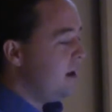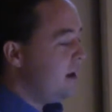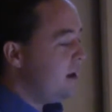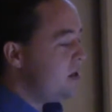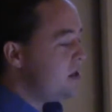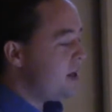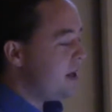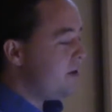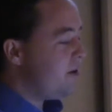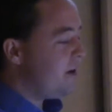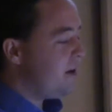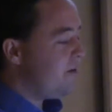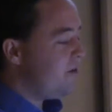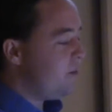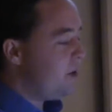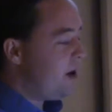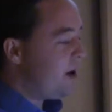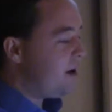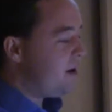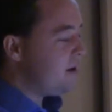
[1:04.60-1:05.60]
generative
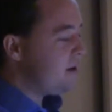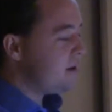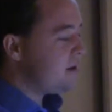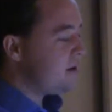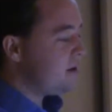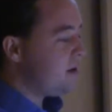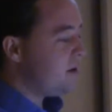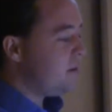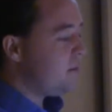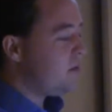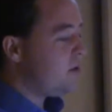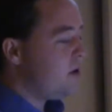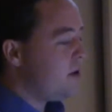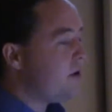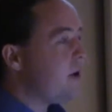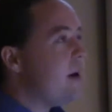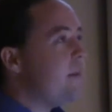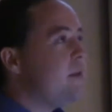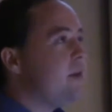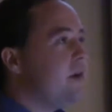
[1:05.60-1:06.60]
models,
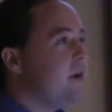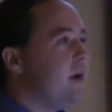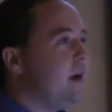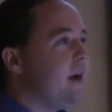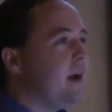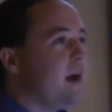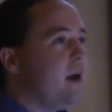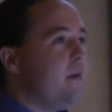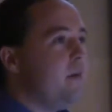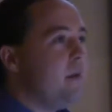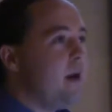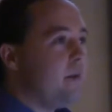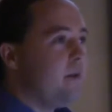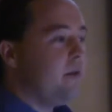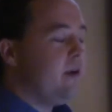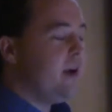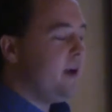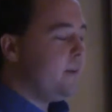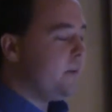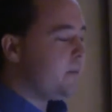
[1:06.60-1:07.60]
program learning and
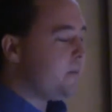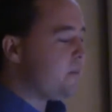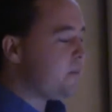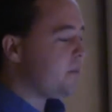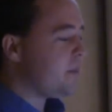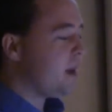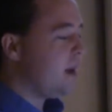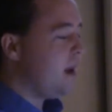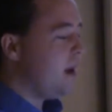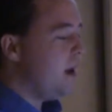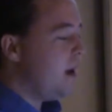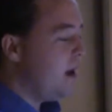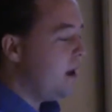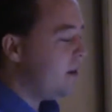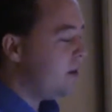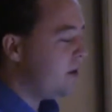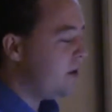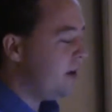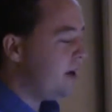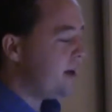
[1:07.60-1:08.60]
memory,
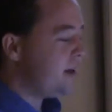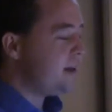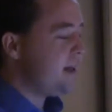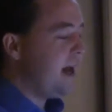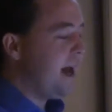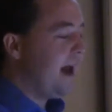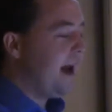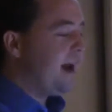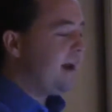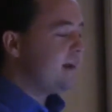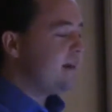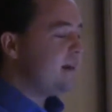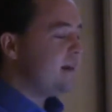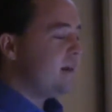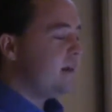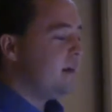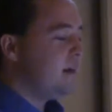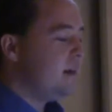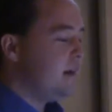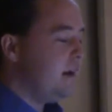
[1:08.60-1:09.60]
learning to act,
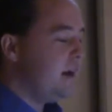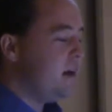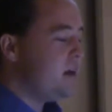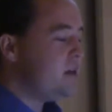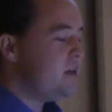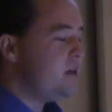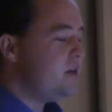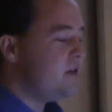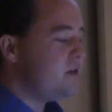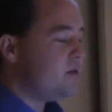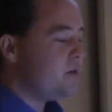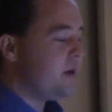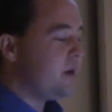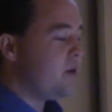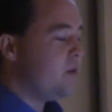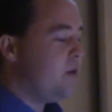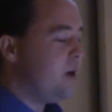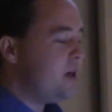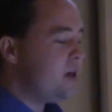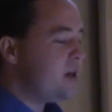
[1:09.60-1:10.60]
issues
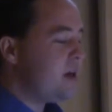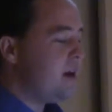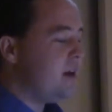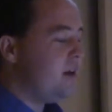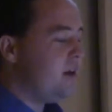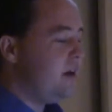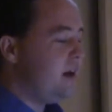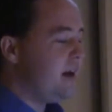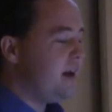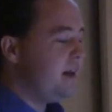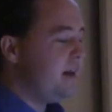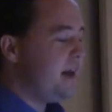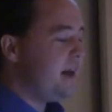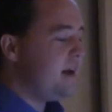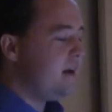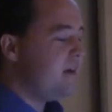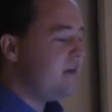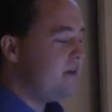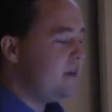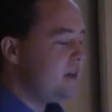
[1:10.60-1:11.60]
with one-shot learning and data
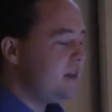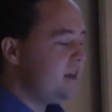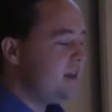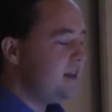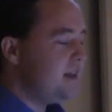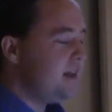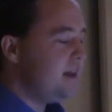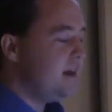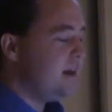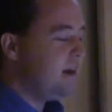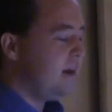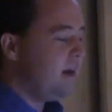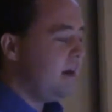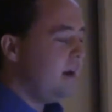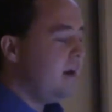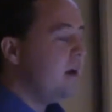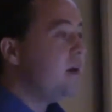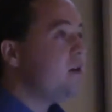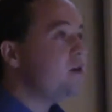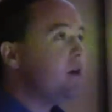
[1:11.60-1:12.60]
efficiency,
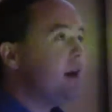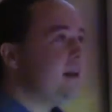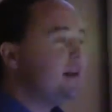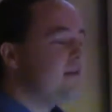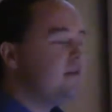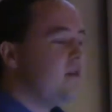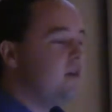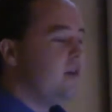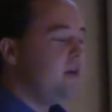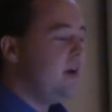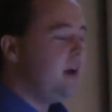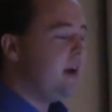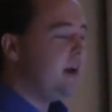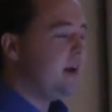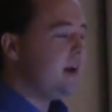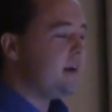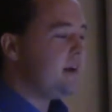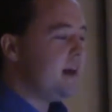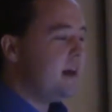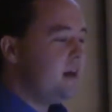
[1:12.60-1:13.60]
transfer learning
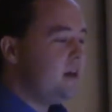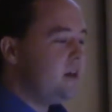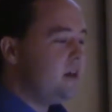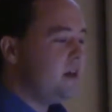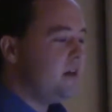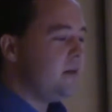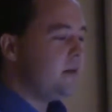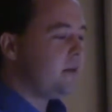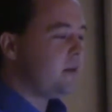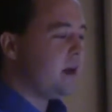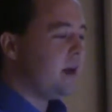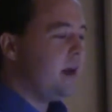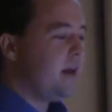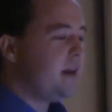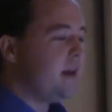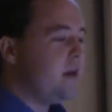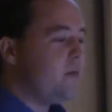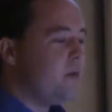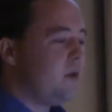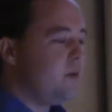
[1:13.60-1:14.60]
and attention, and
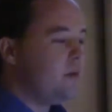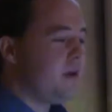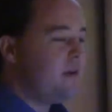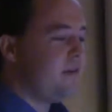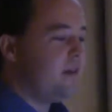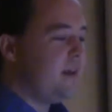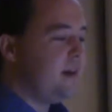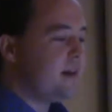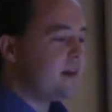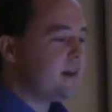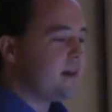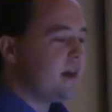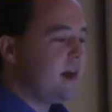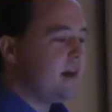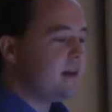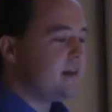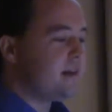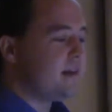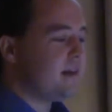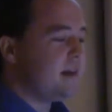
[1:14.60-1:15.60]
then we'll briefly
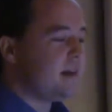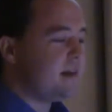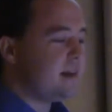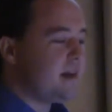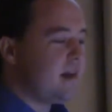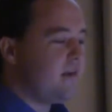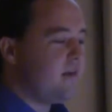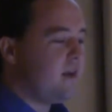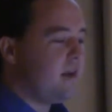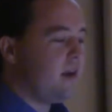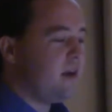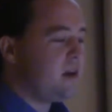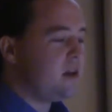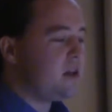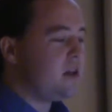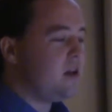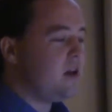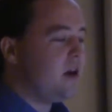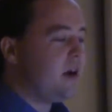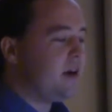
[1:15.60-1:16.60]
discuss several
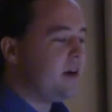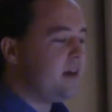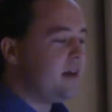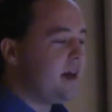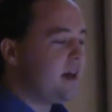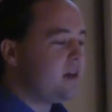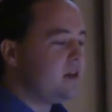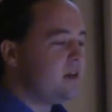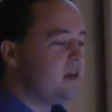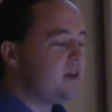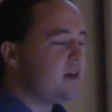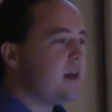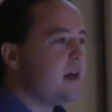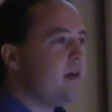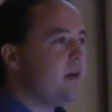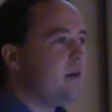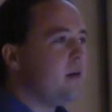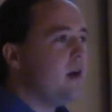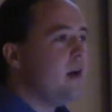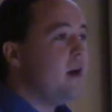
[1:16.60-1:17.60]
additional architectures
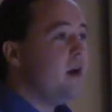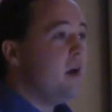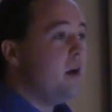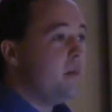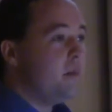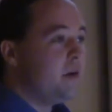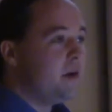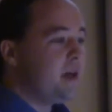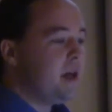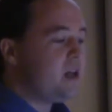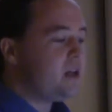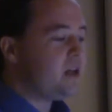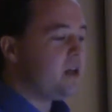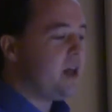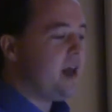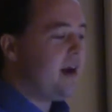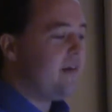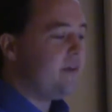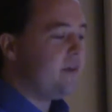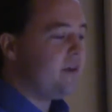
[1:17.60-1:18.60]
and
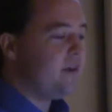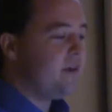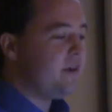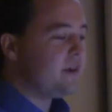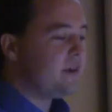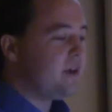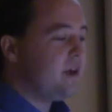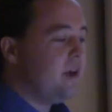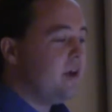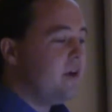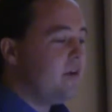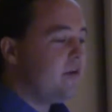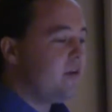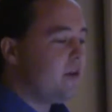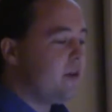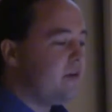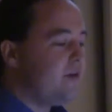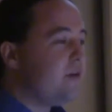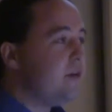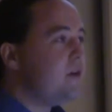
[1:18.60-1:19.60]
potential avenues
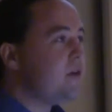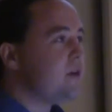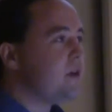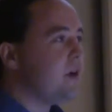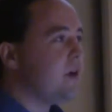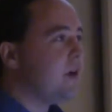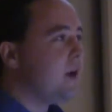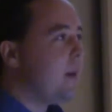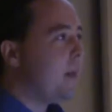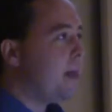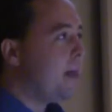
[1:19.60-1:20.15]
for the future.